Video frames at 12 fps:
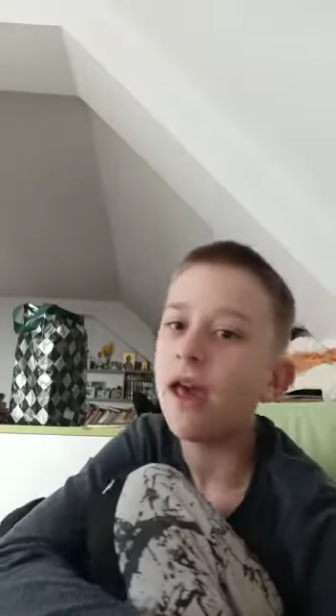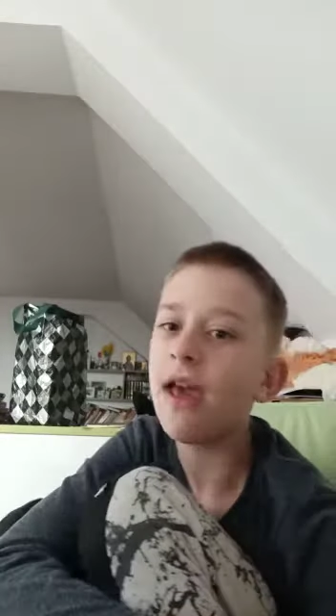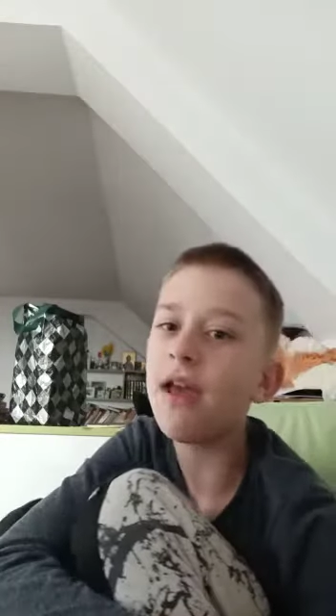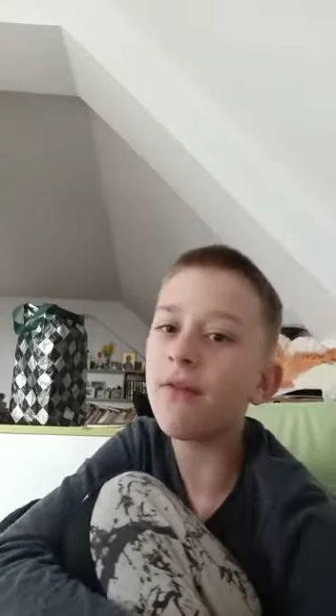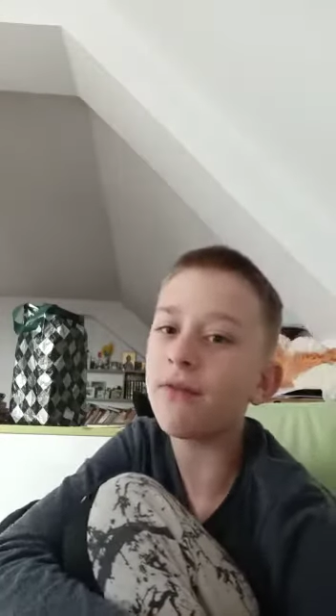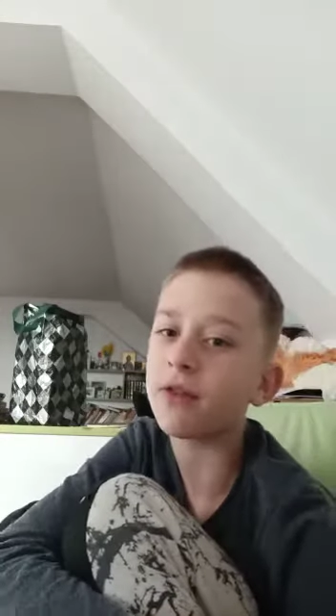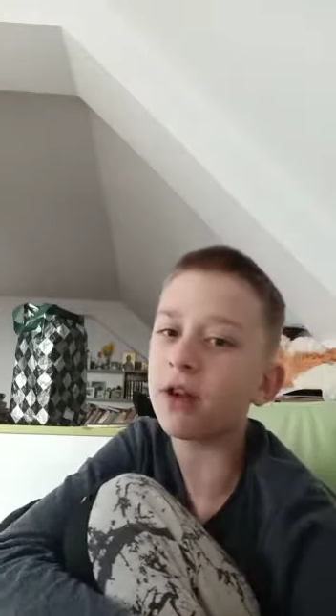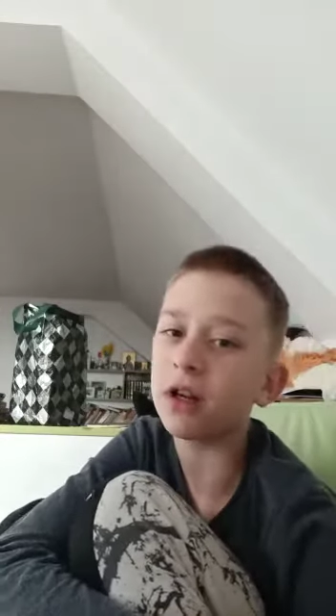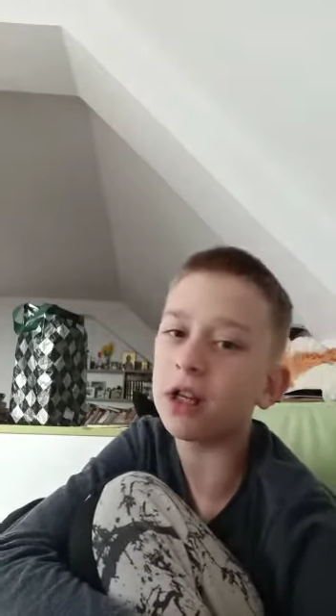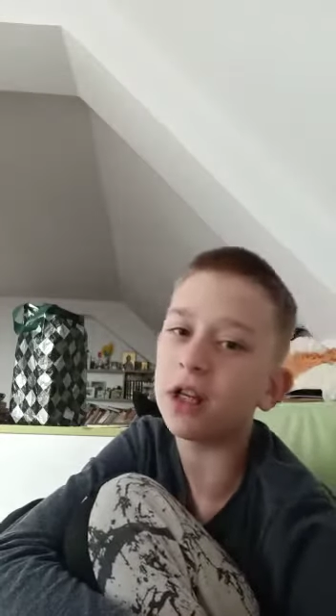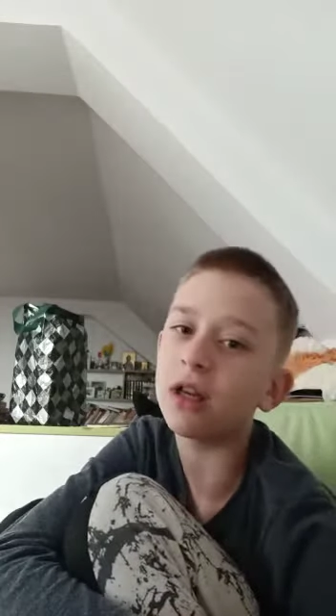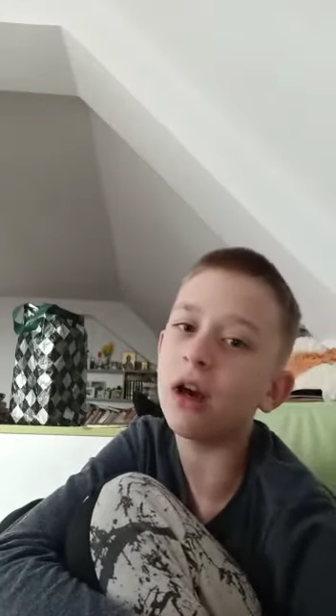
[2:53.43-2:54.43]
After
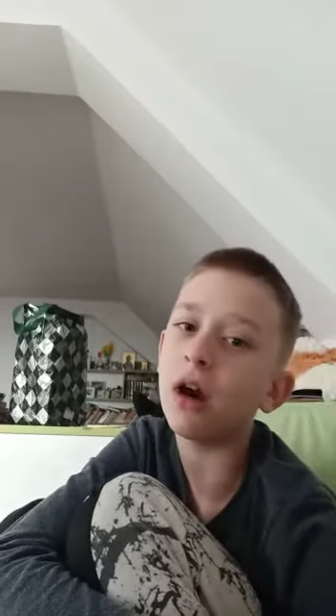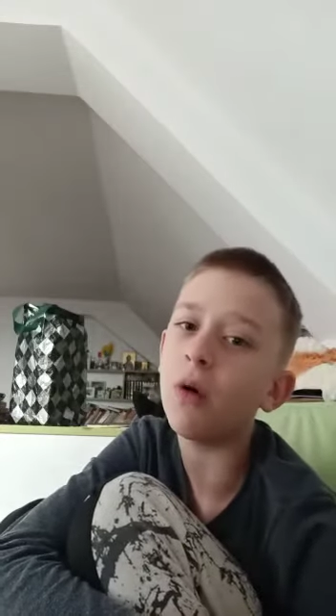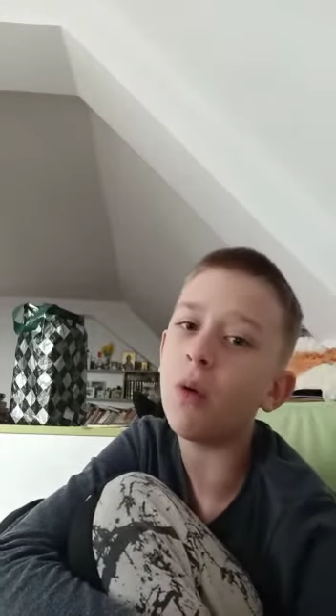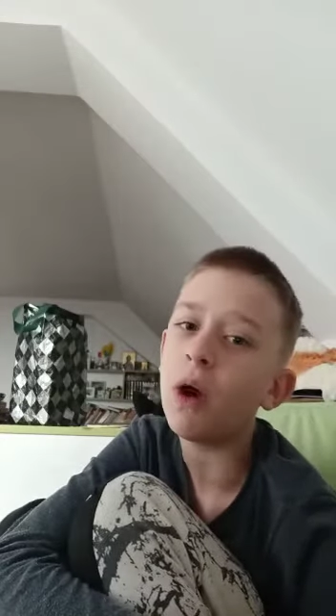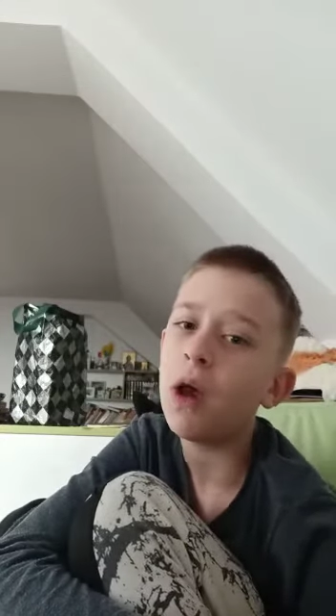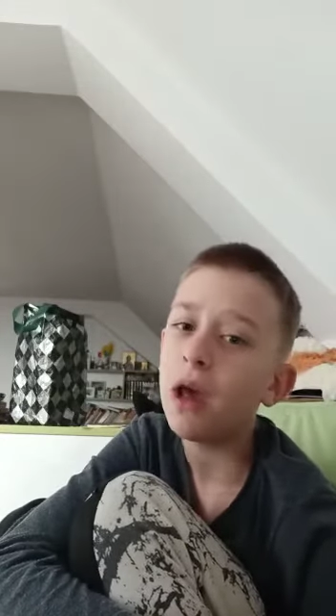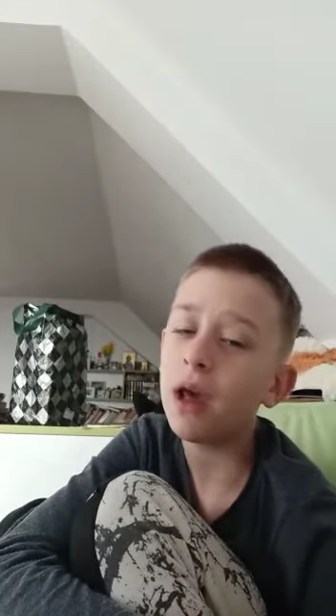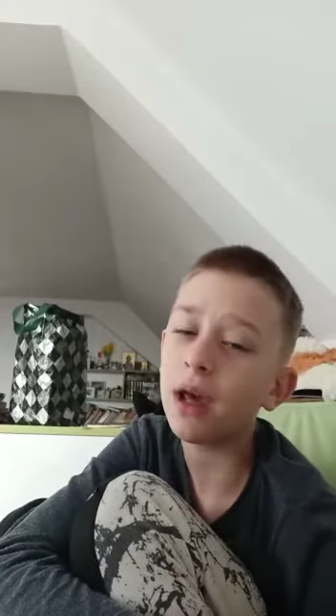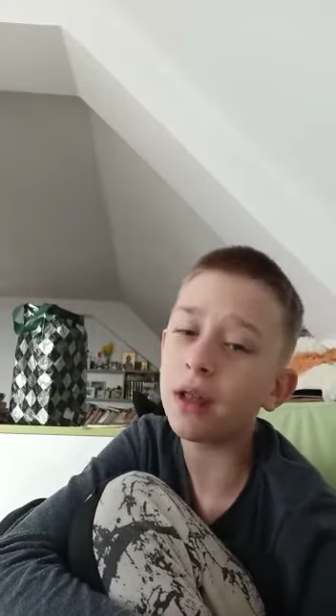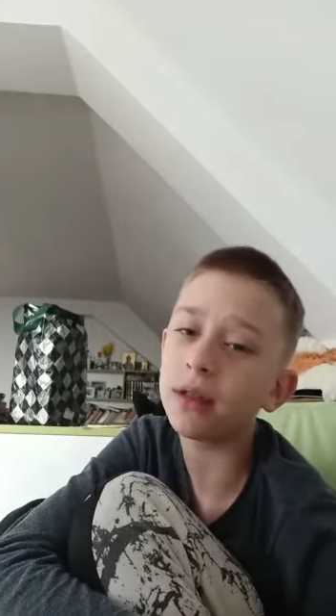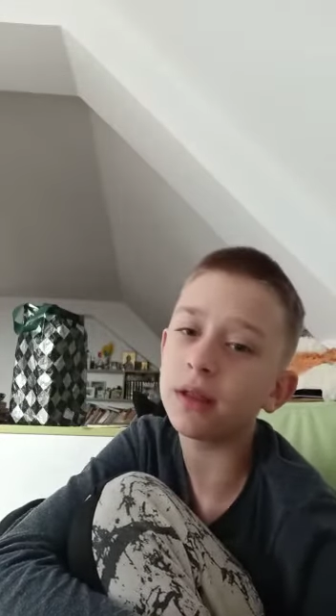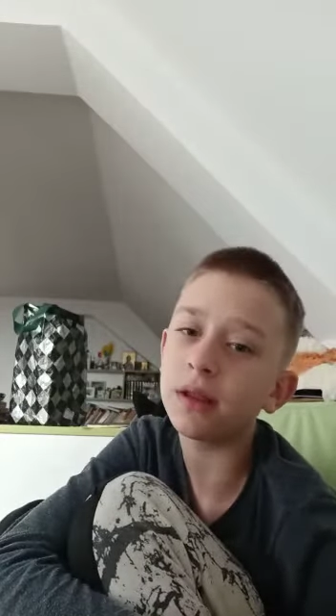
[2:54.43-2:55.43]
he go
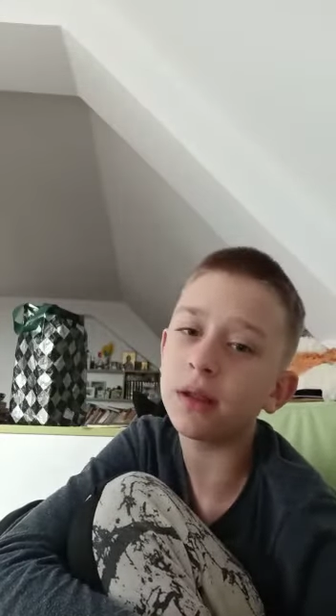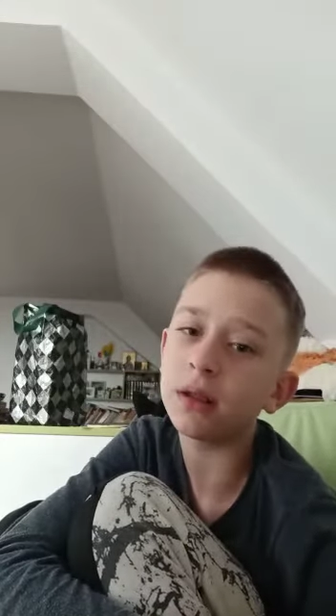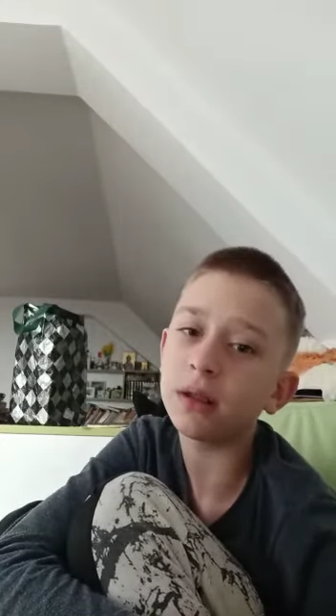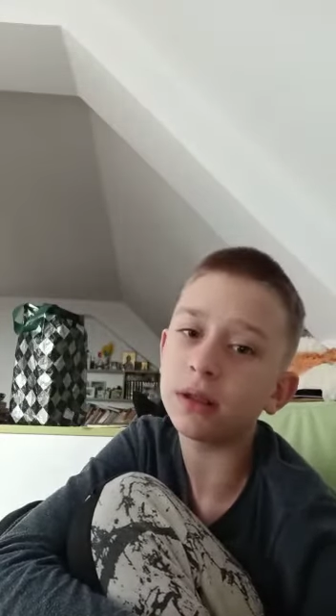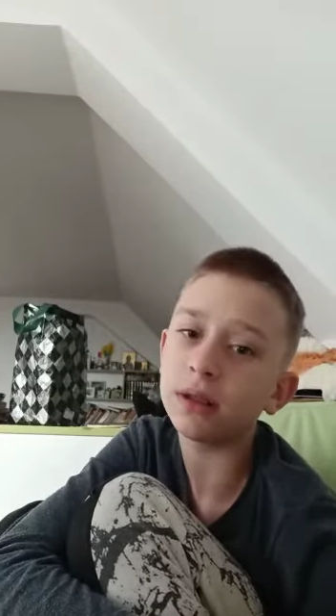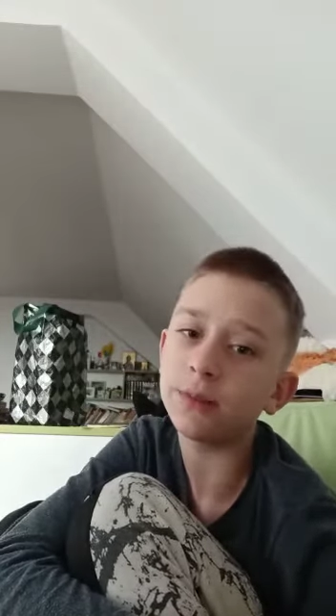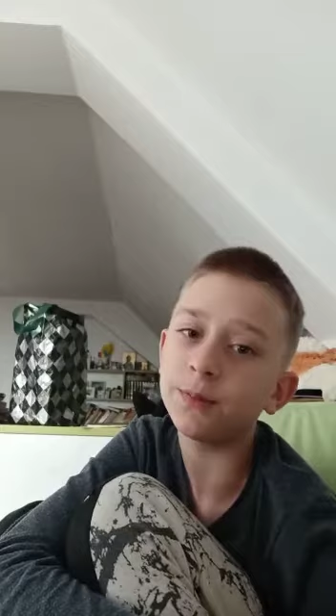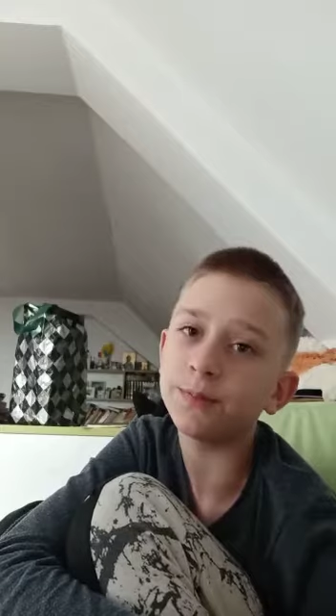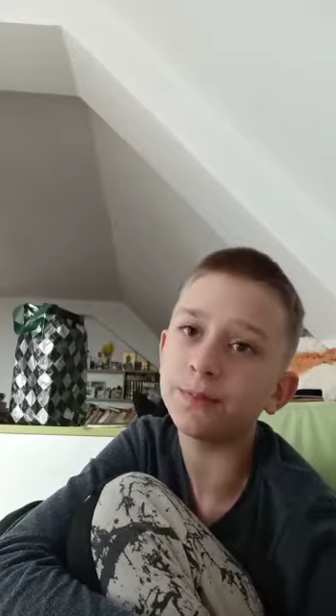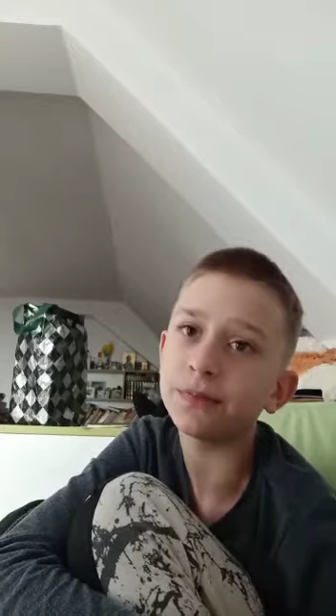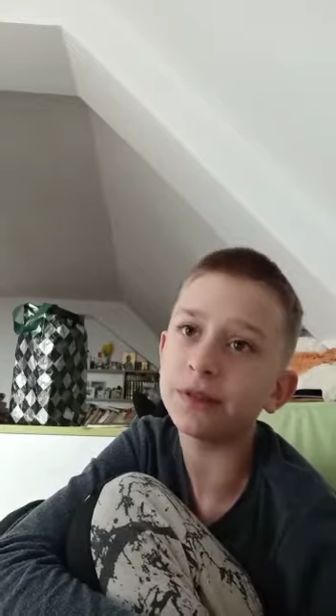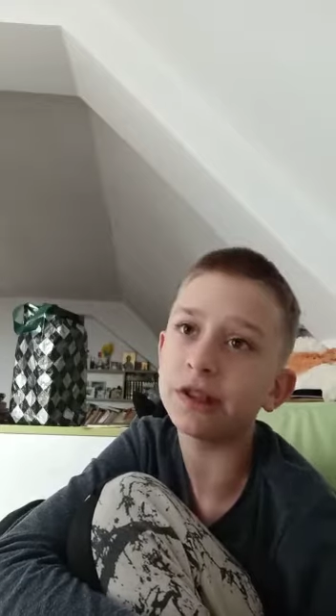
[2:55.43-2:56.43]
and um,